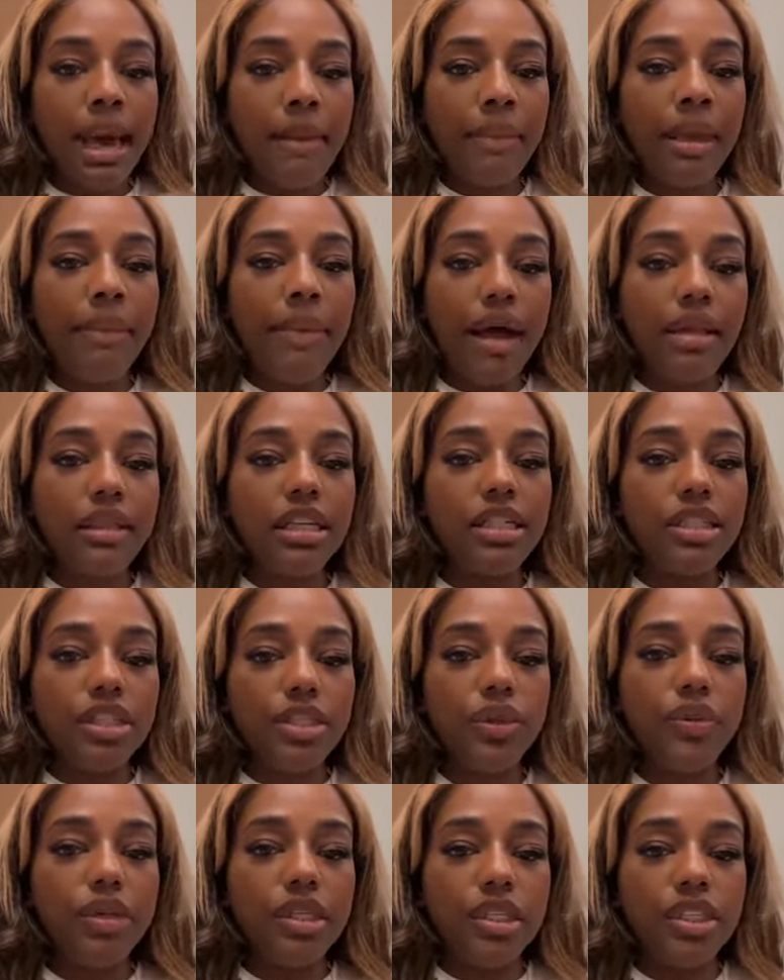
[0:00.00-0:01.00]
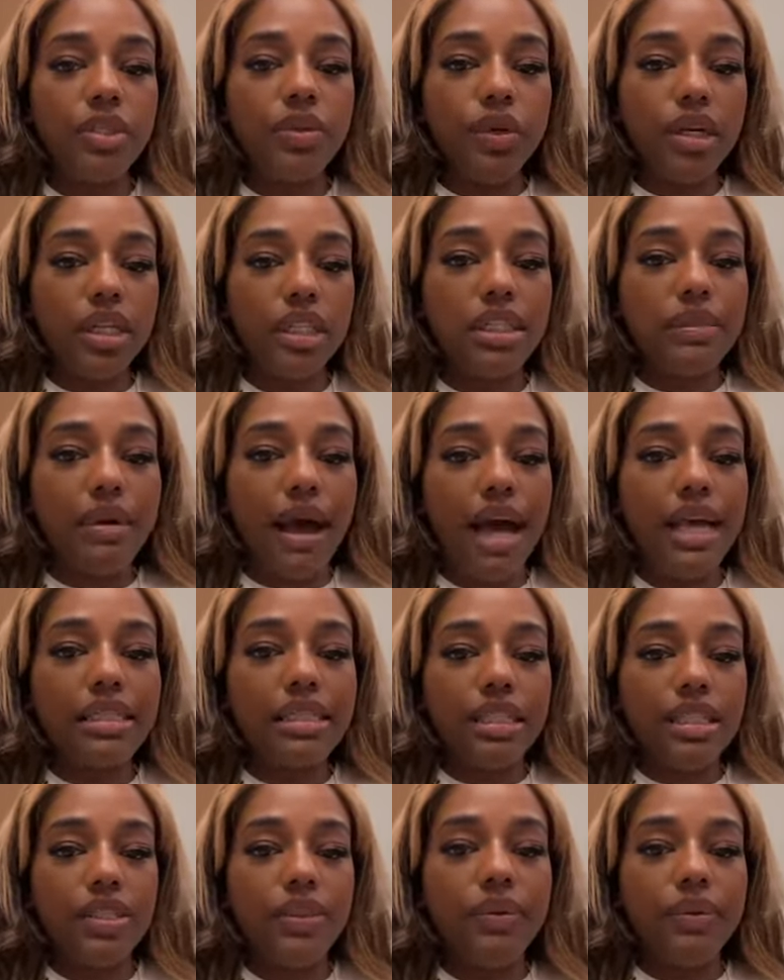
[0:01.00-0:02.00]
Tell me about this Two of Swords. Why
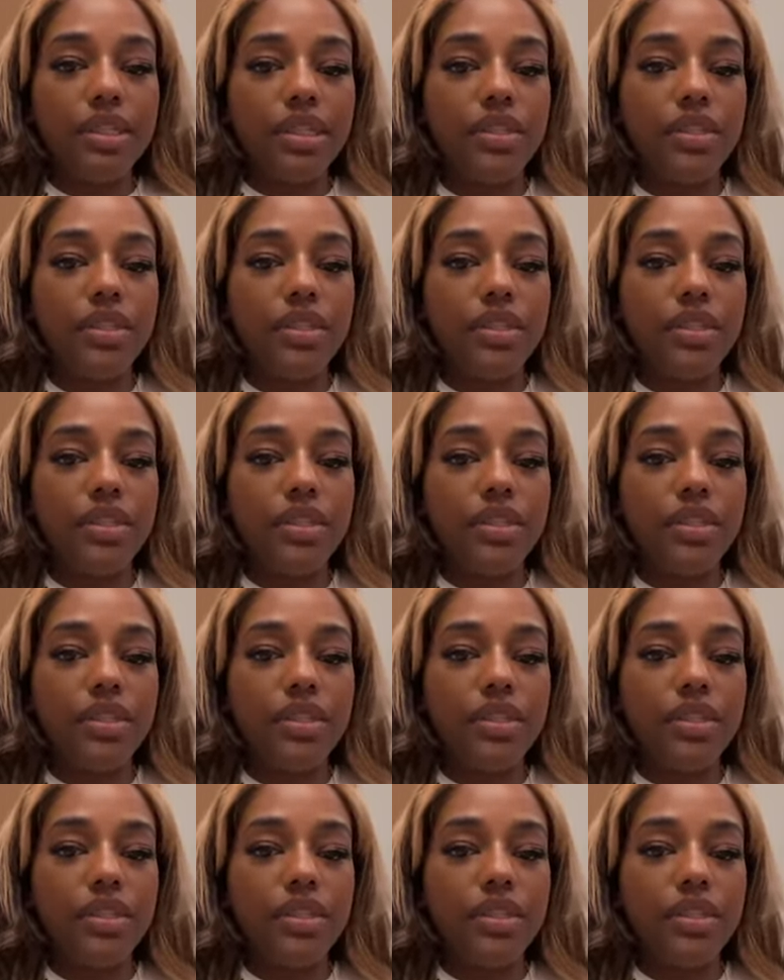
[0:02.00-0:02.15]
is the Two